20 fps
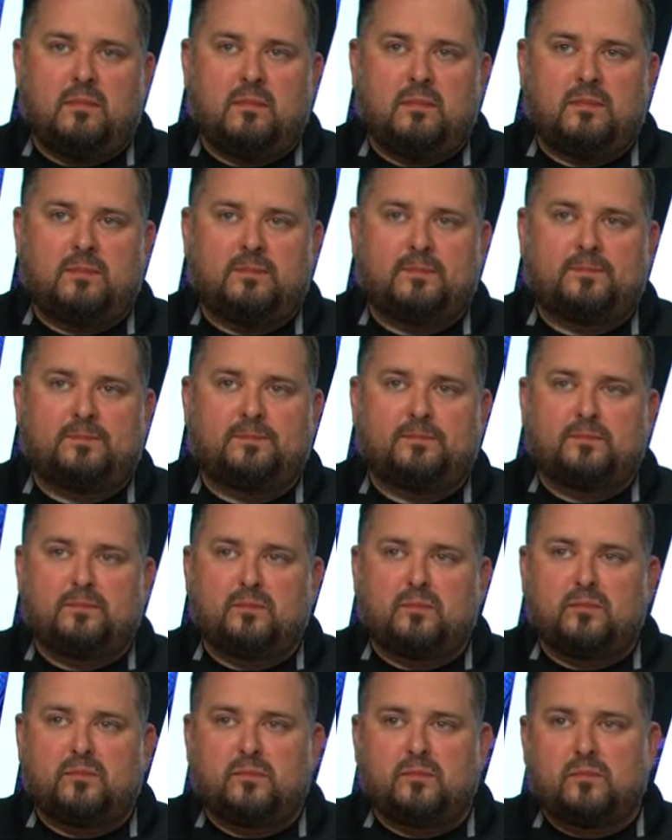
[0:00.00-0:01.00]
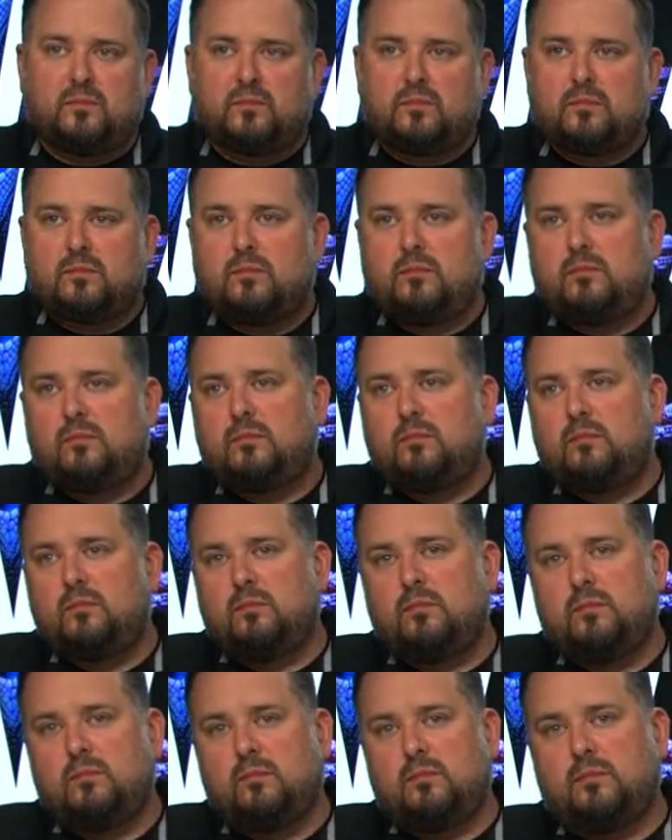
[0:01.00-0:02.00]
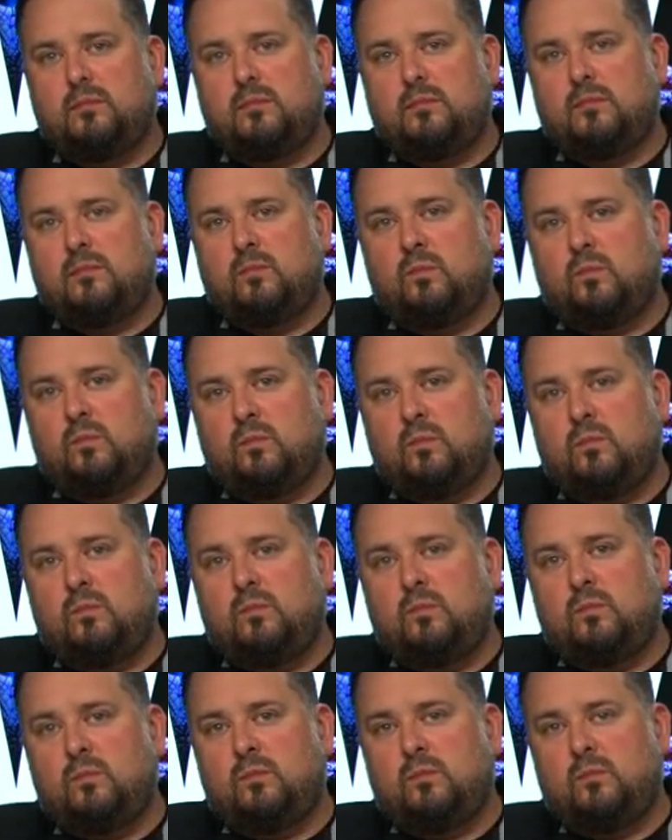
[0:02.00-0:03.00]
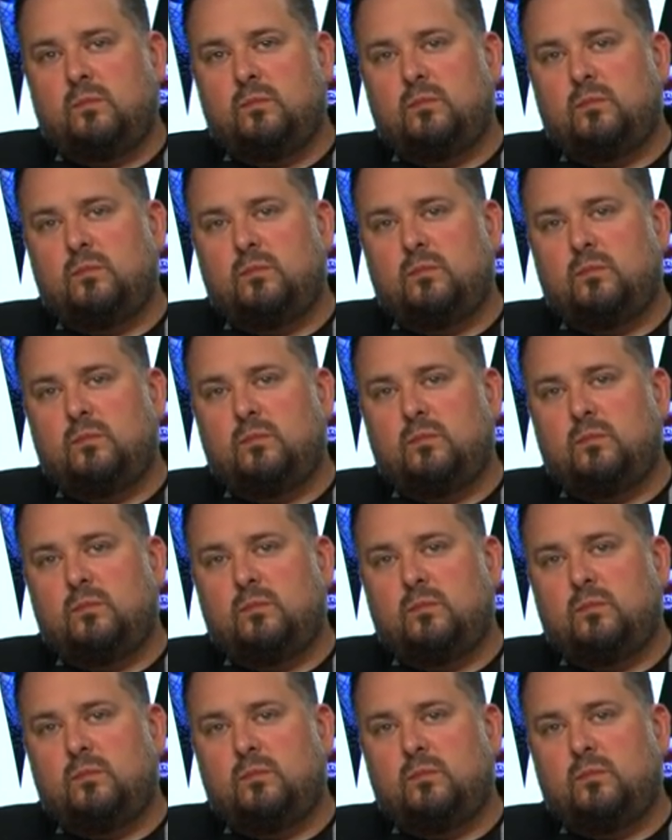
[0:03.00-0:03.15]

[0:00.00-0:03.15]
The person shown says nothing.